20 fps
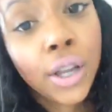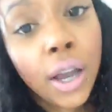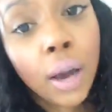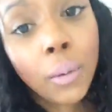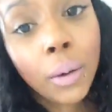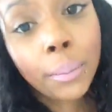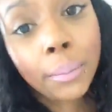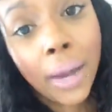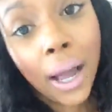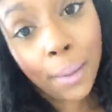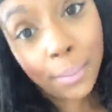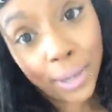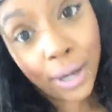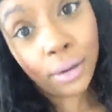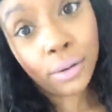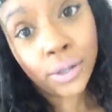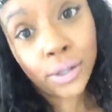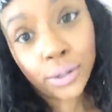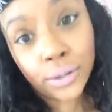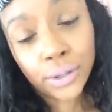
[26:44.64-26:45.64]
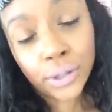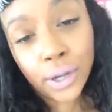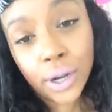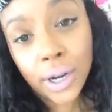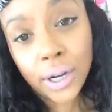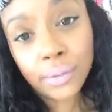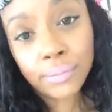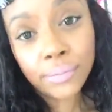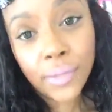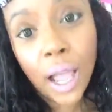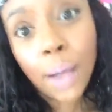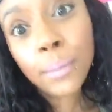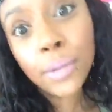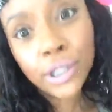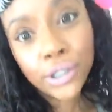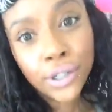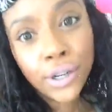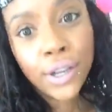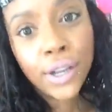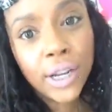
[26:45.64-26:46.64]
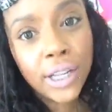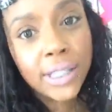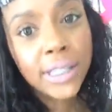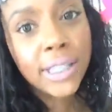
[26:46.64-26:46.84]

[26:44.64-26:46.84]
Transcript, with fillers: y'all what my Mountain Dews are. I'm going to show you in a